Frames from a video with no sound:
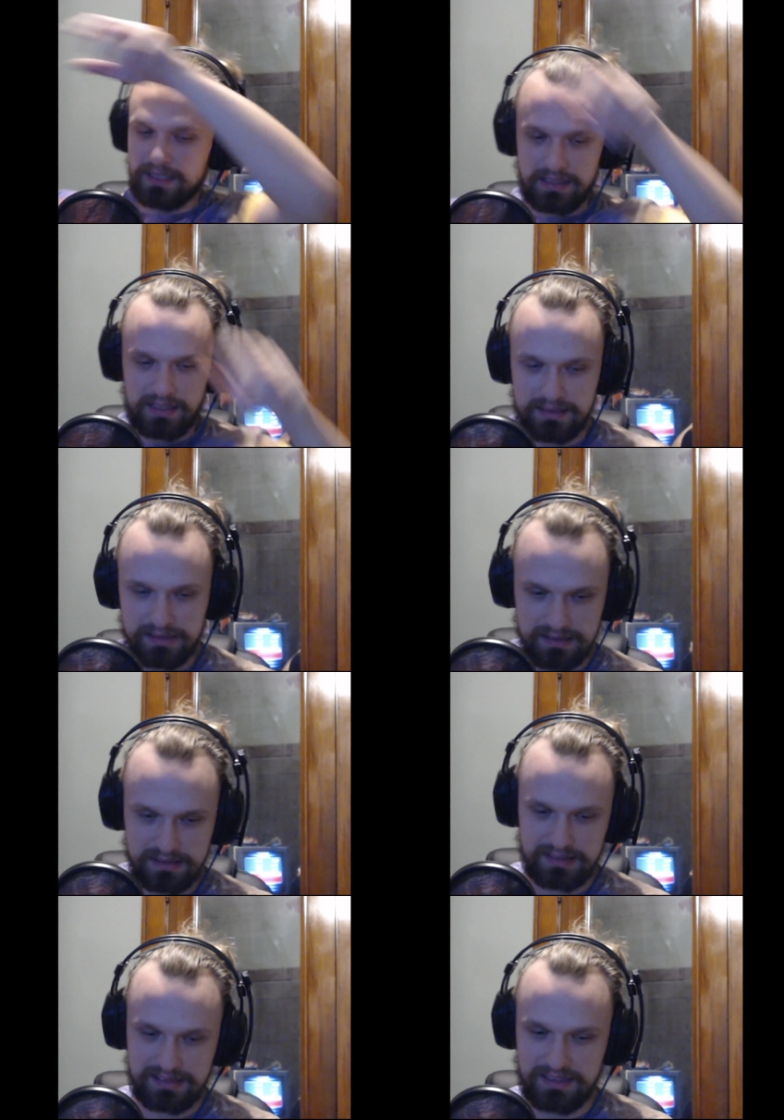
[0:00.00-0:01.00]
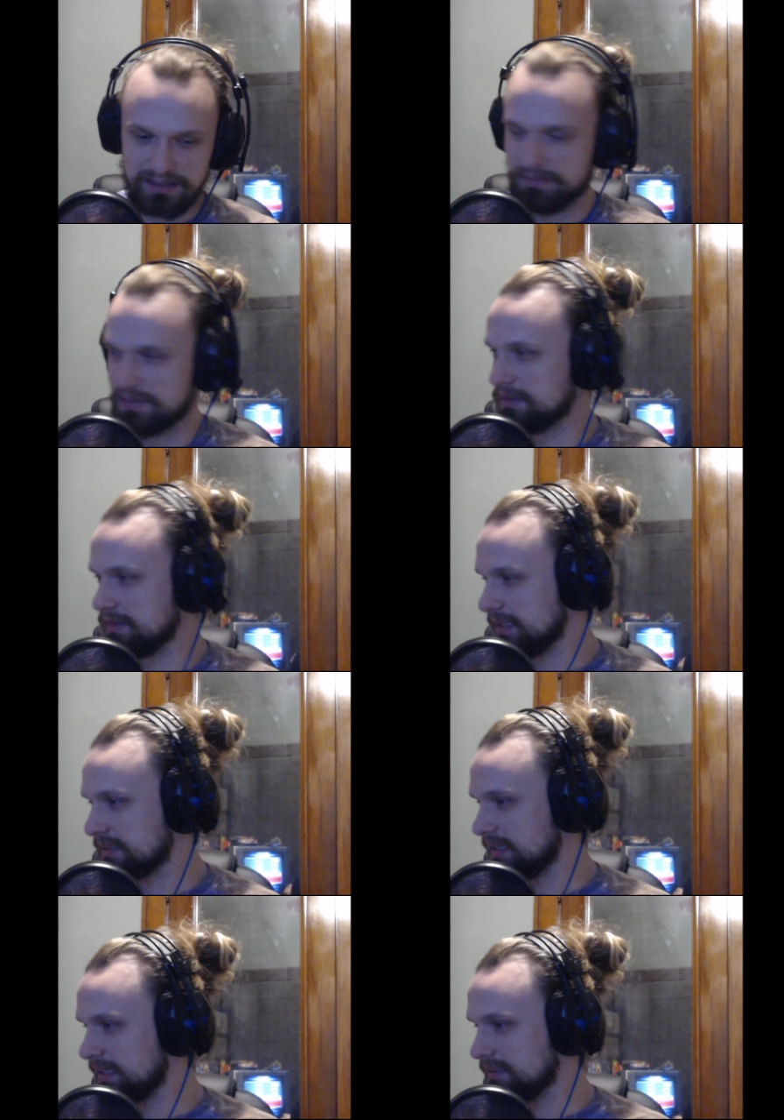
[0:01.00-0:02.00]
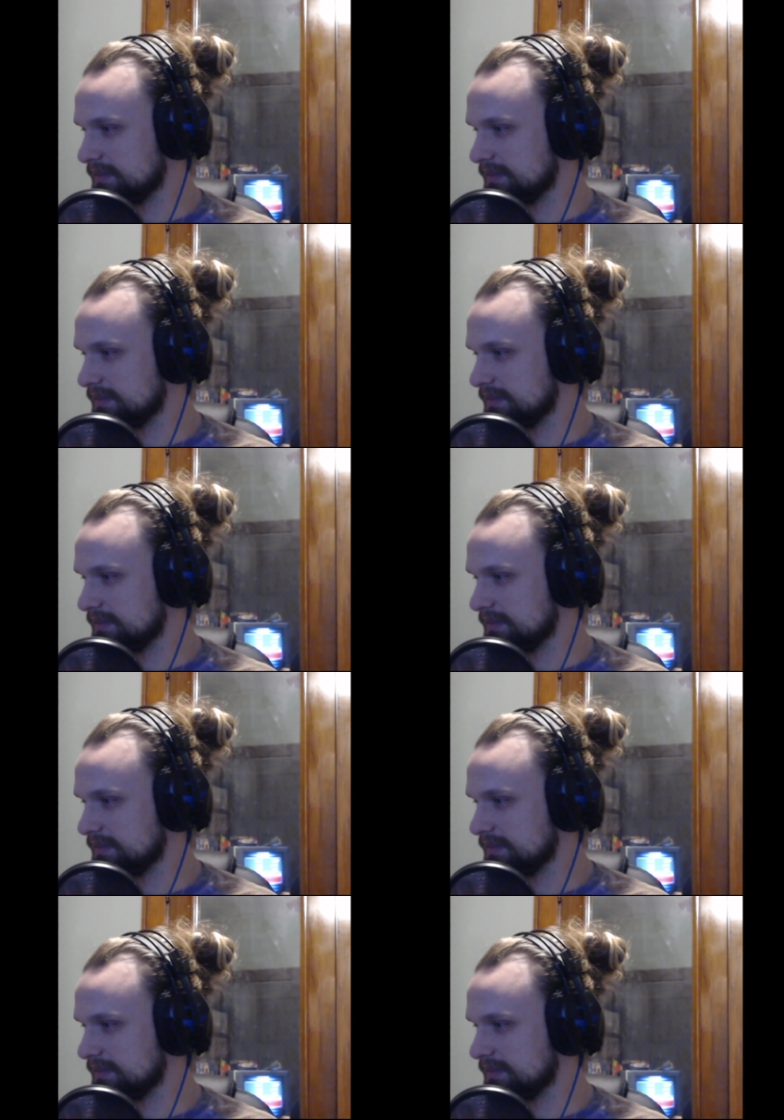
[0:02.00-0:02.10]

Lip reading: cases that are built like that.